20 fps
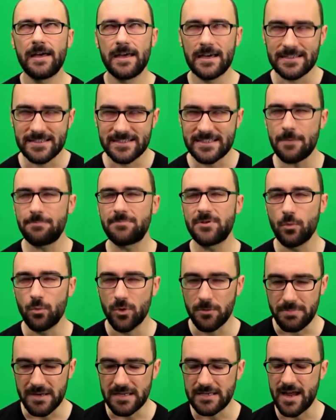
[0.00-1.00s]
Except it
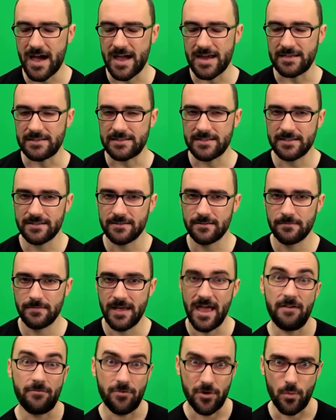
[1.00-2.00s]
would be night
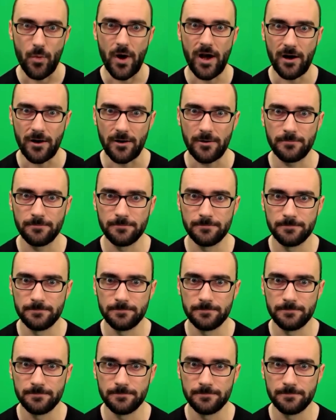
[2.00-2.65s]
everywhere.